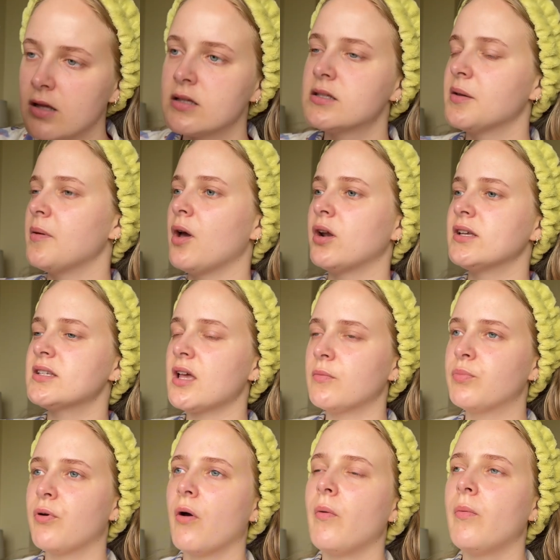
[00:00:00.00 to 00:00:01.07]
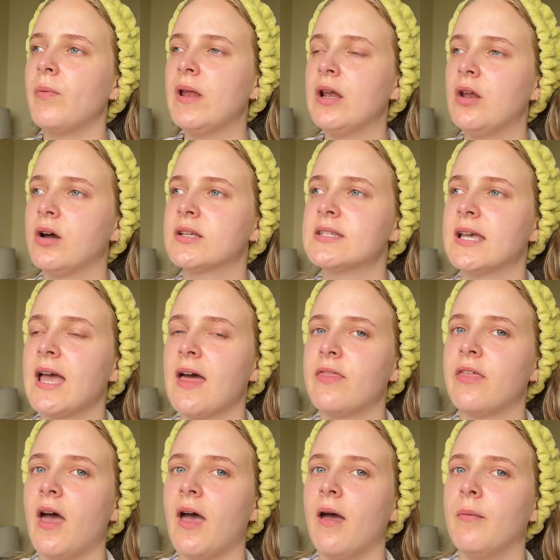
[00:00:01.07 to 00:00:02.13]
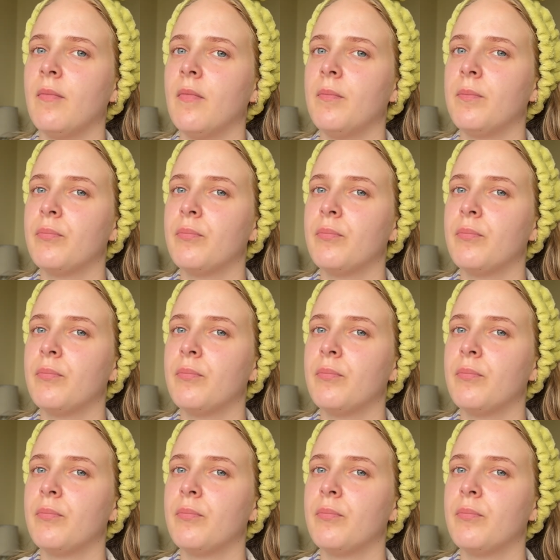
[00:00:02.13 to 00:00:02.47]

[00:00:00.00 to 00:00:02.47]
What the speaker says: To be honest, I'd probably look to get them